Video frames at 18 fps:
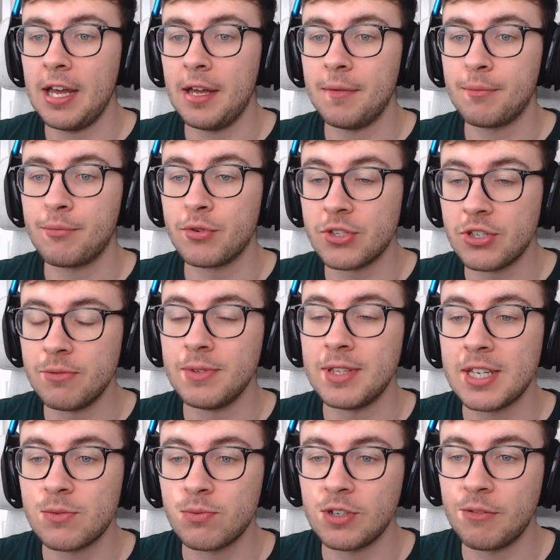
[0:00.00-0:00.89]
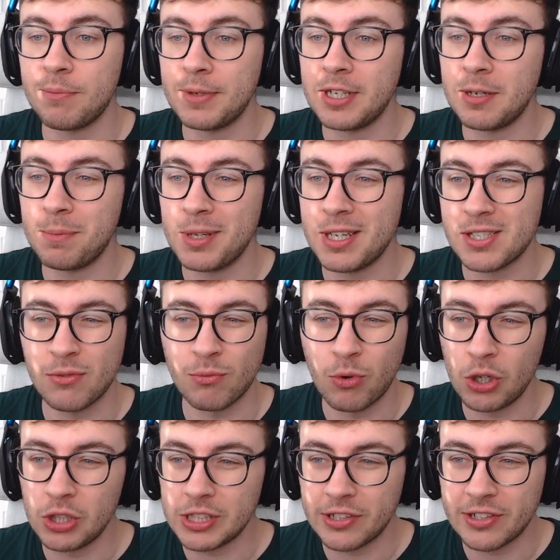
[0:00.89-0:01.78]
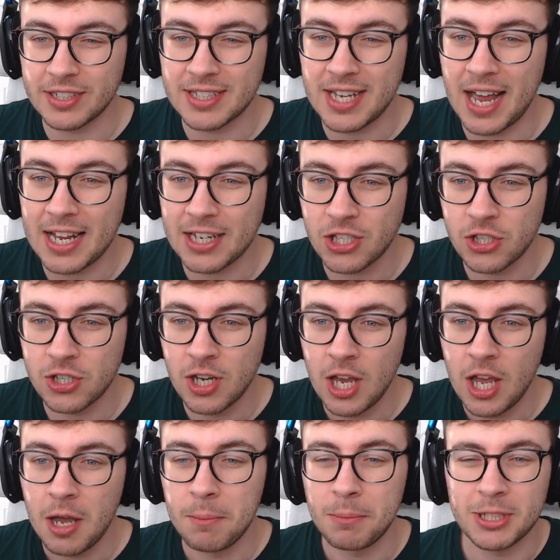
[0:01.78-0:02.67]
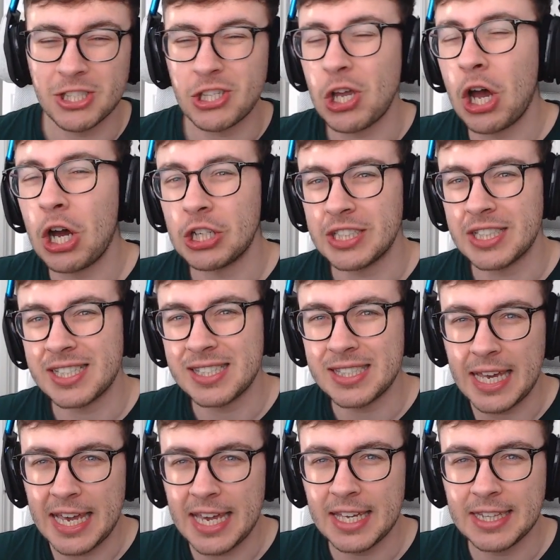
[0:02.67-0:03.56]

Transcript: Presuming this would have been a place of royalty or attach, but it's hard to say.